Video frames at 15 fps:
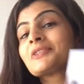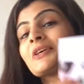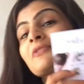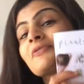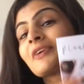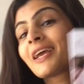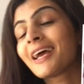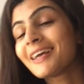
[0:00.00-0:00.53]

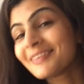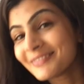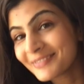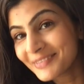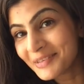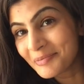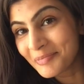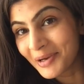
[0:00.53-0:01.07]
Don't forget,
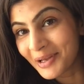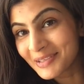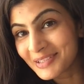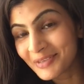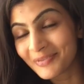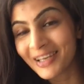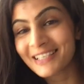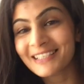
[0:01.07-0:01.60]

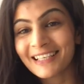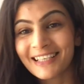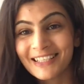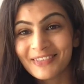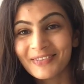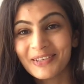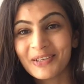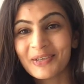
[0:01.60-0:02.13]
Plants Are Magic,
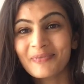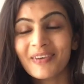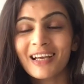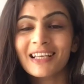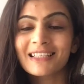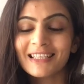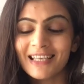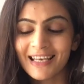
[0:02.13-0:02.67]
it's a really good
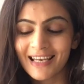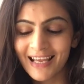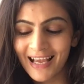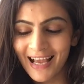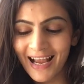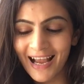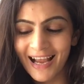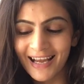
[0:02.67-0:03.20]
magazine.
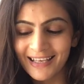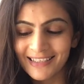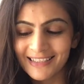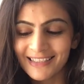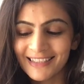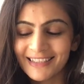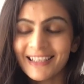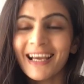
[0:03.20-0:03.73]
And
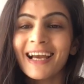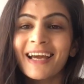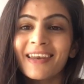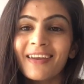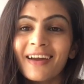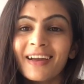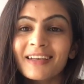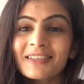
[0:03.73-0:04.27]

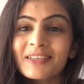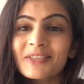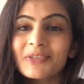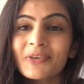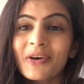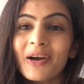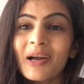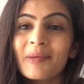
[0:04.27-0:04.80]
yeah, like,
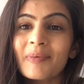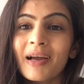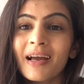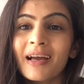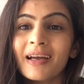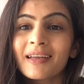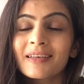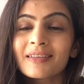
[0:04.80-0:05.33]
subscribe,
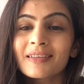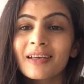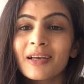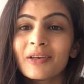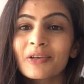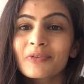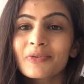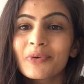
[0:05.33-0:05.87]
and
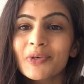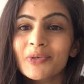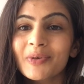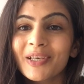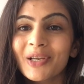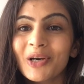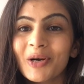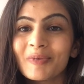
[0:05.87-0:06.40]
I look forward
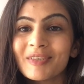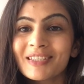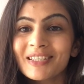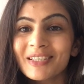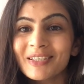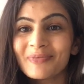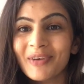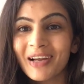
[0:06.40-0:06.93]
to any comments
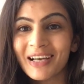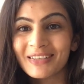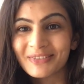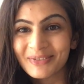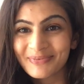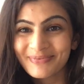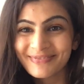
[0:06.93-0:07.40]
that you might have.